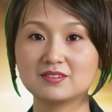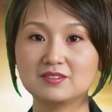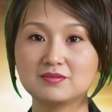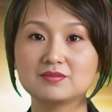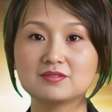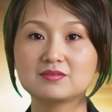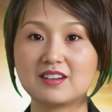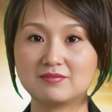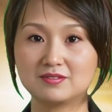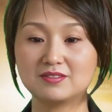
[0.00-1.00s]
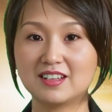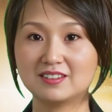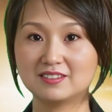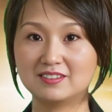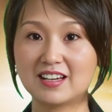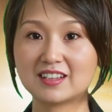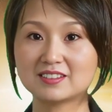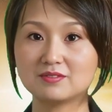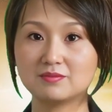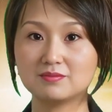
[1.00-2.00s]
totaling
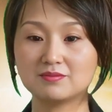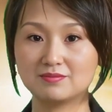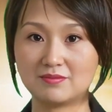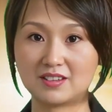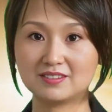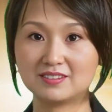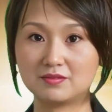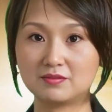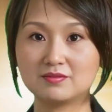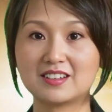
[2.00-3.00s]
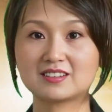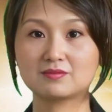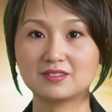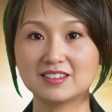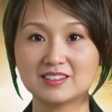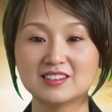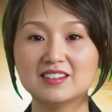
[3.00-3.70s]
86.48 million Hong Kong dollars,